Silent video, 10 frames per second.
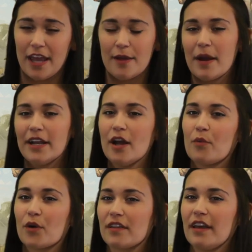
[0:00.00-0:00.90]
It might not
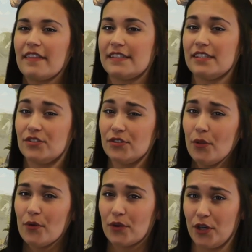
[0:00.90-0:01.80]
work like this in
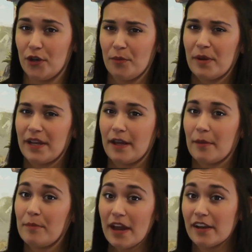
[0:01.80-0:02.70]
solo queue, but in
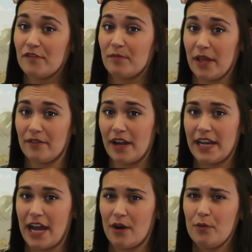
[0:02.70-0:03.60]
competitive play right
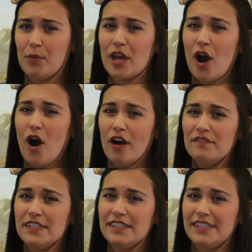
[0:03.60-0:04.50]
now, we
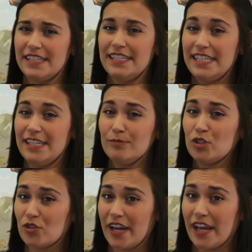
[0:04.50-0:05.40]
often see teams
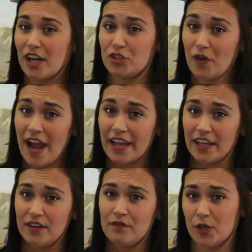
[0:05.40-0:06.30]
trading a
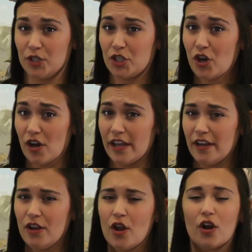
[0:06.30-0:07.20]
dragon for a turret,
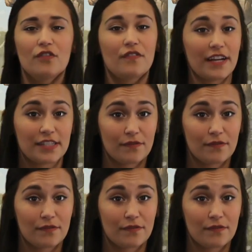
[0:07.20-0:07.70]
or vice